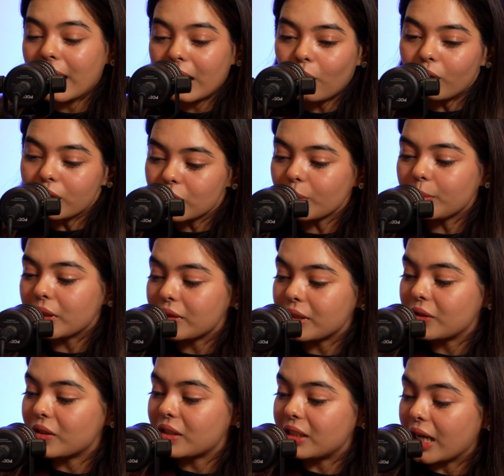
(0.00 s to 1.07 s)
And also because
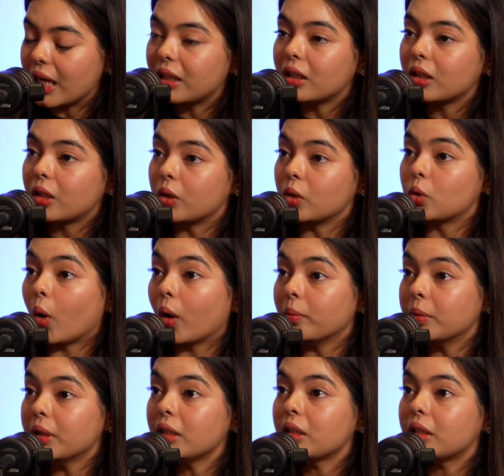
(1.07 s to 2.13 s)
you stayed in
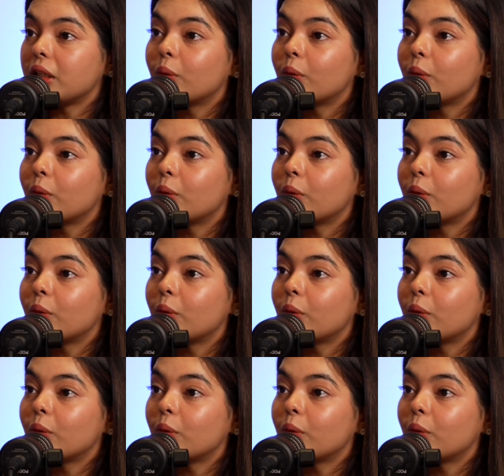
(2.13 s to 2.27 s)
cantonment,